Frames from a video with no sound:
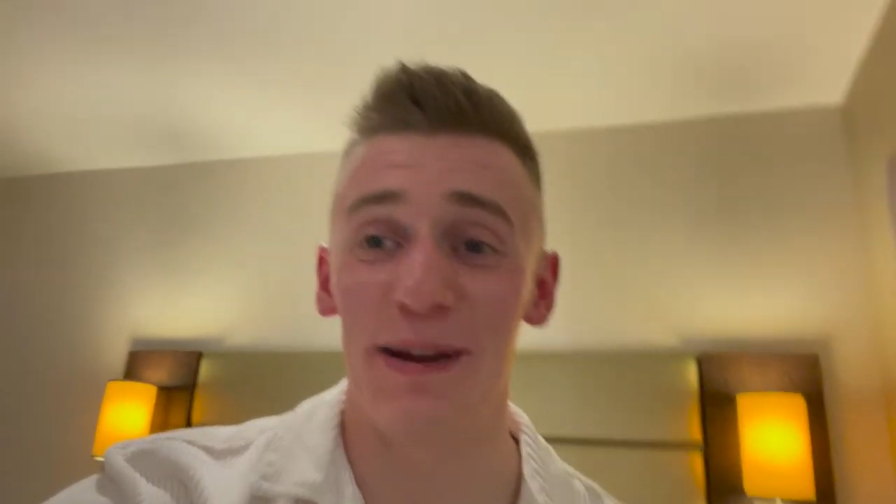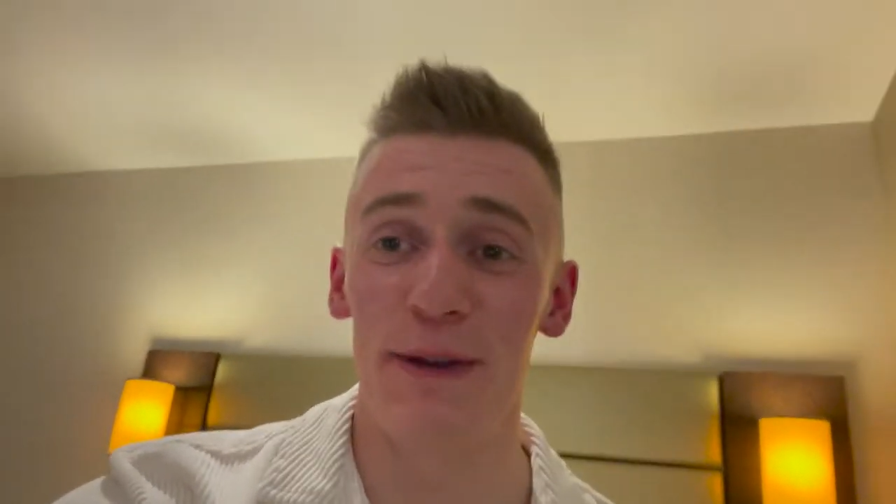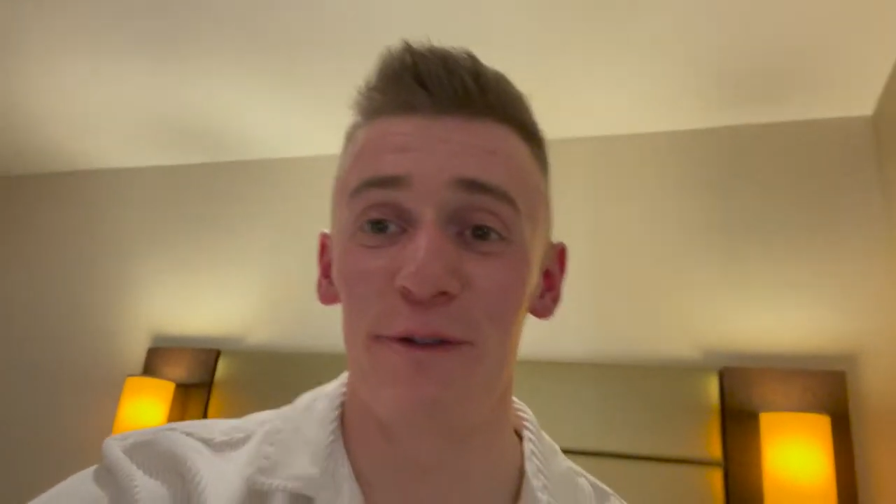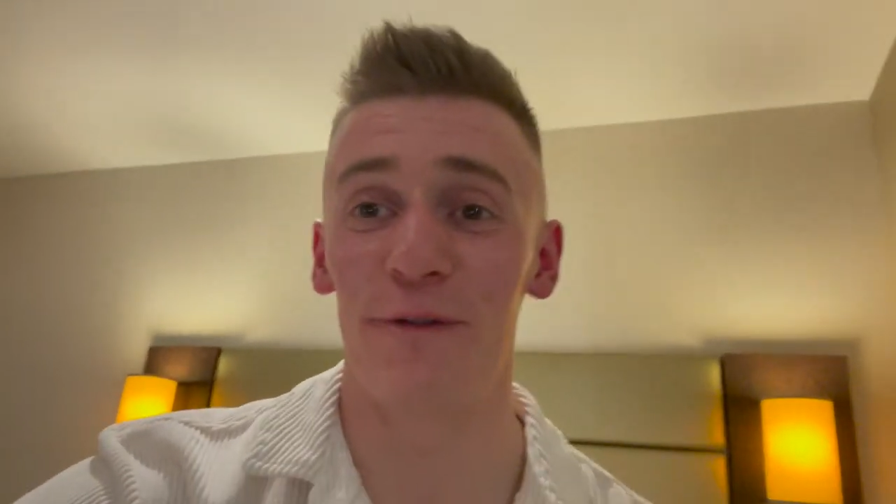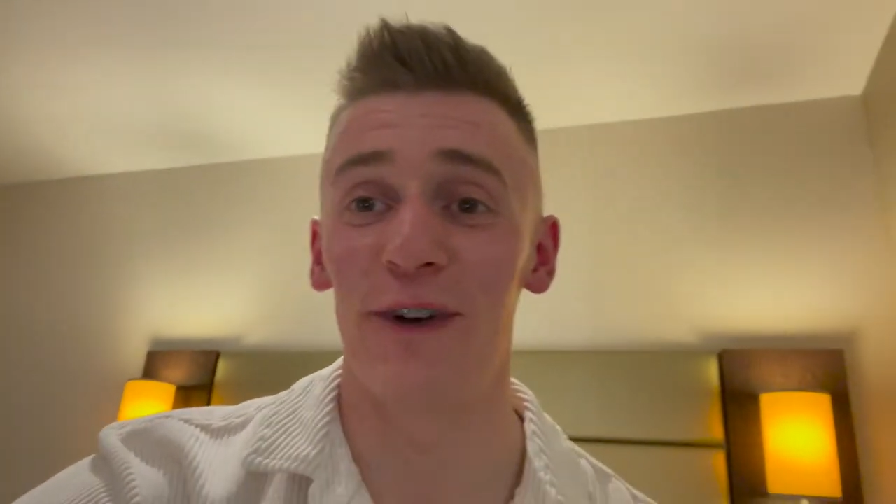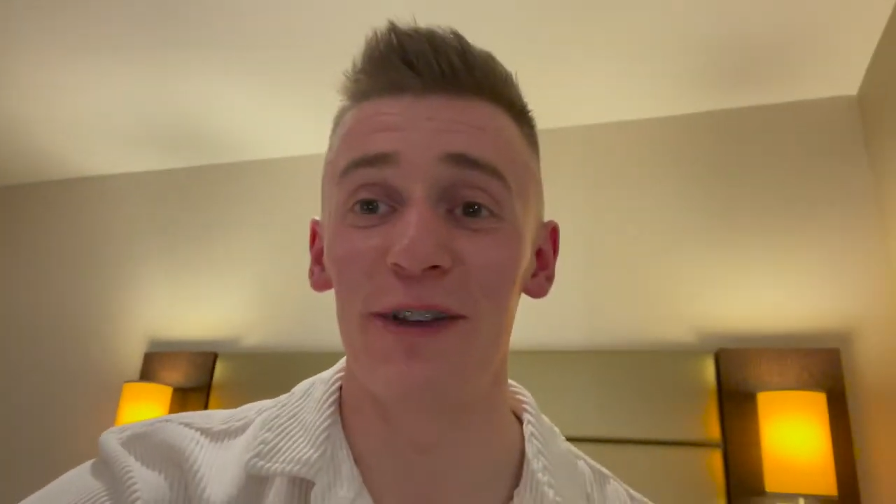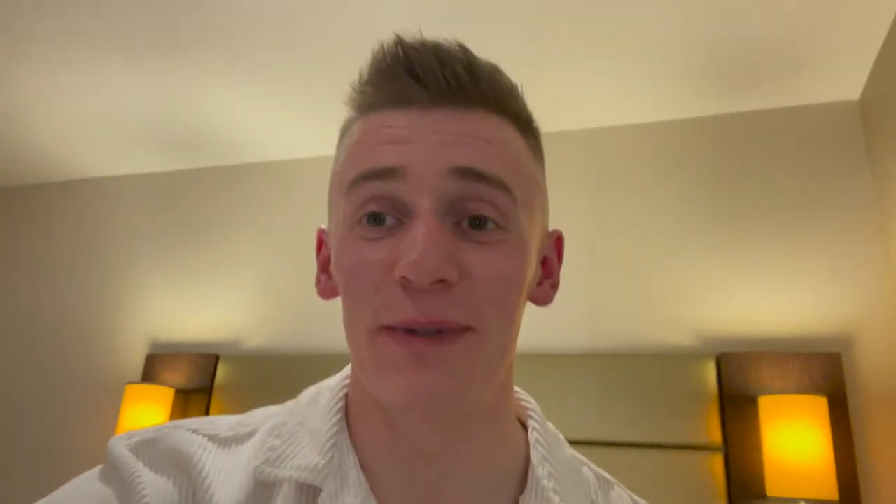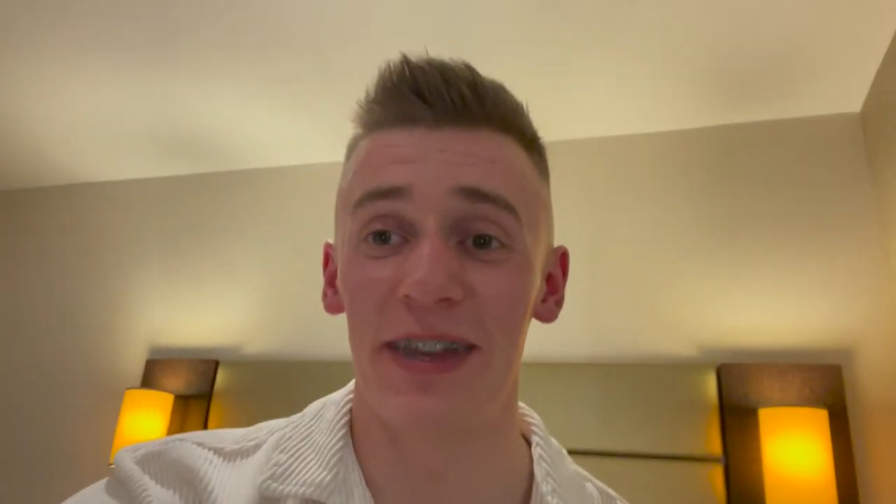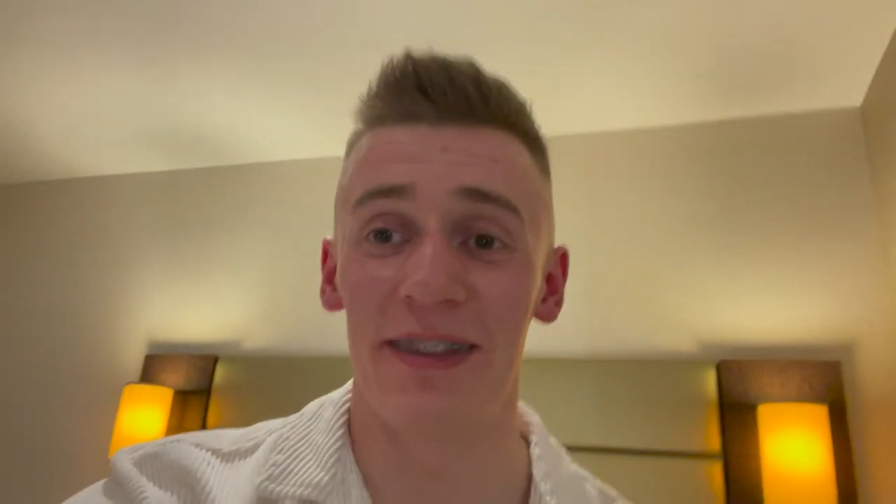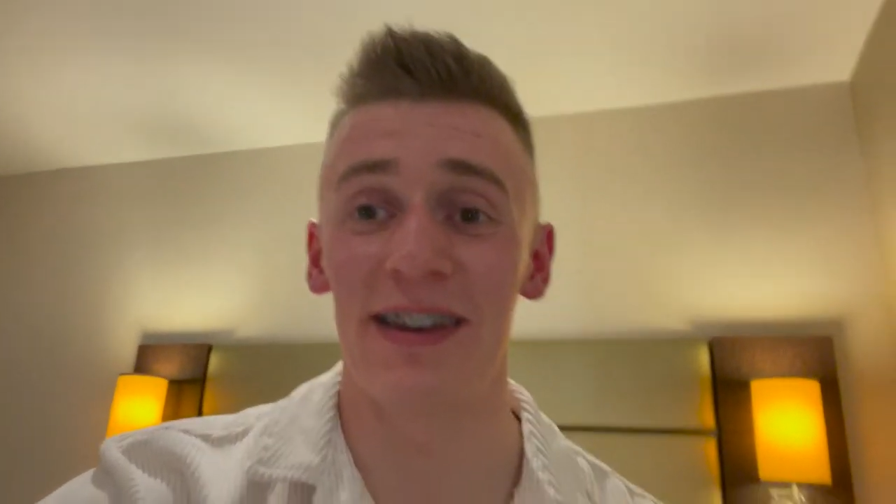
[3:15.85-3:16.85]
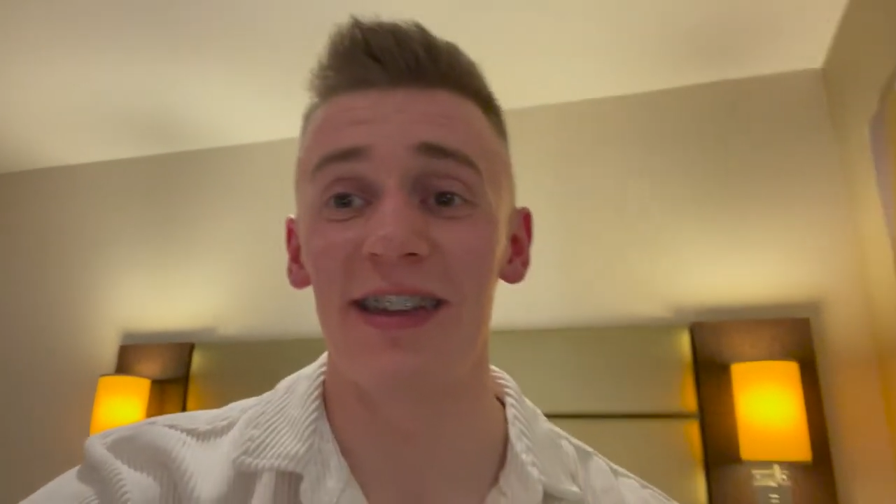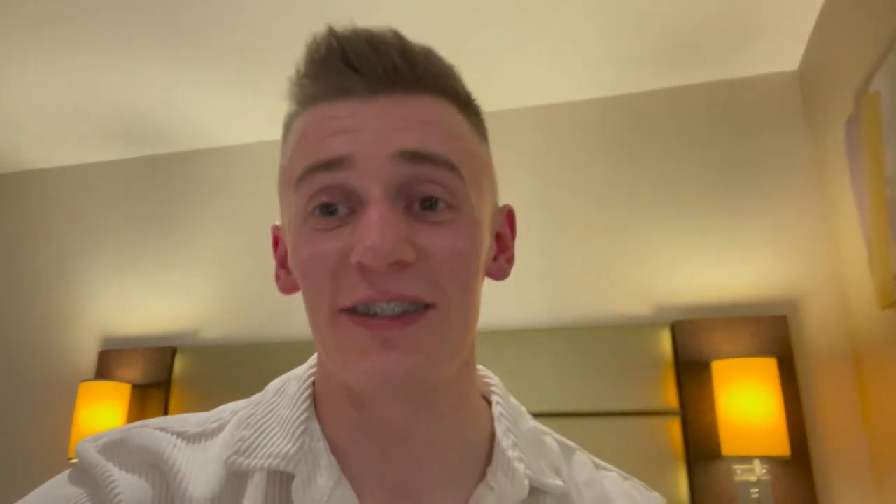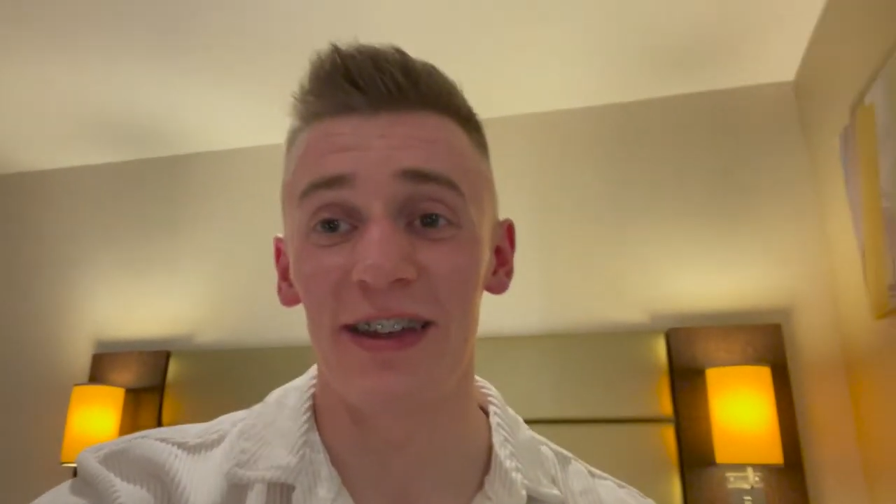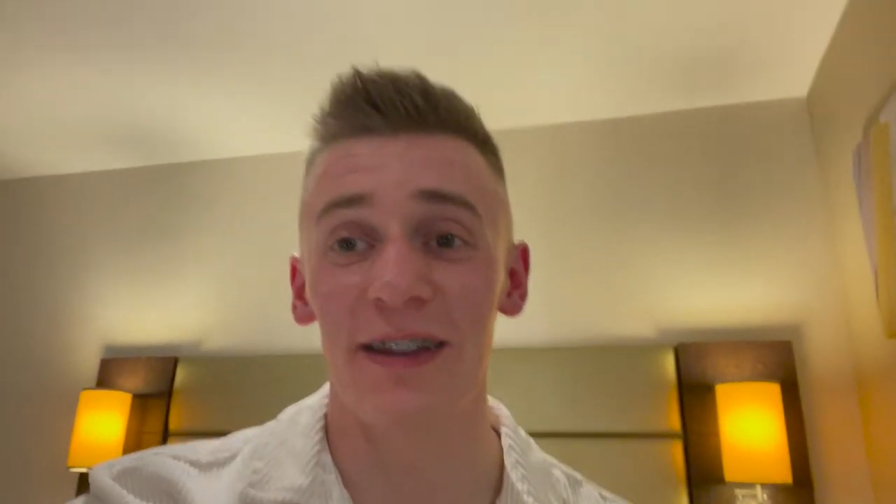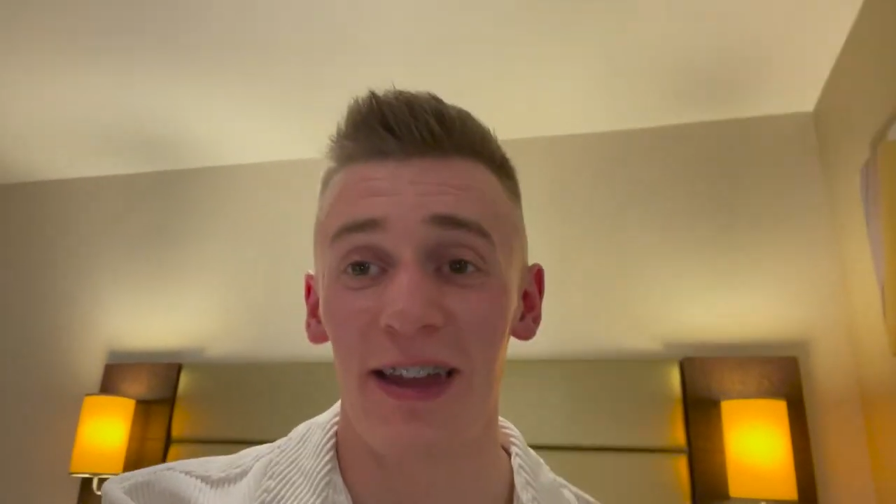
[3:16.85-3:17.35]
about 5 minutes, and
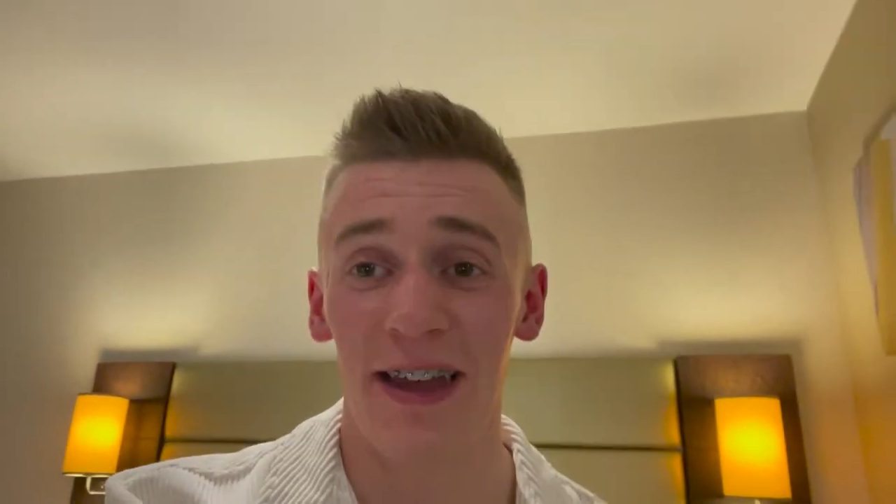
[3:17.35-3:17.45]
Nisha